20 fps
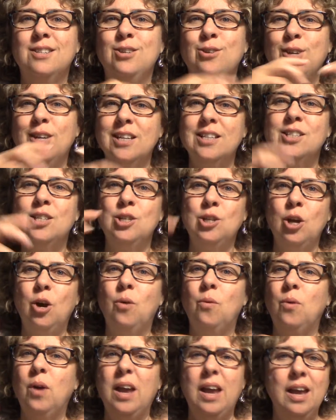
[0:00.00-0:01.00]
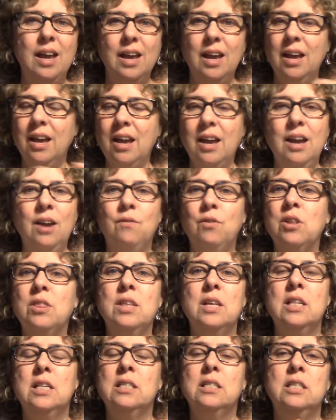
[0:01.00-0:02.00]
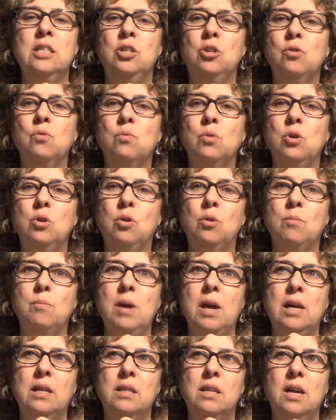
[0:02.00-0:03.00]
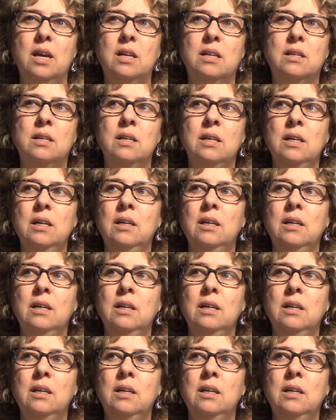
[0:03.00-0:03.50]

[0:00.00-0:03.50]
You get to know everything that's in your room, and then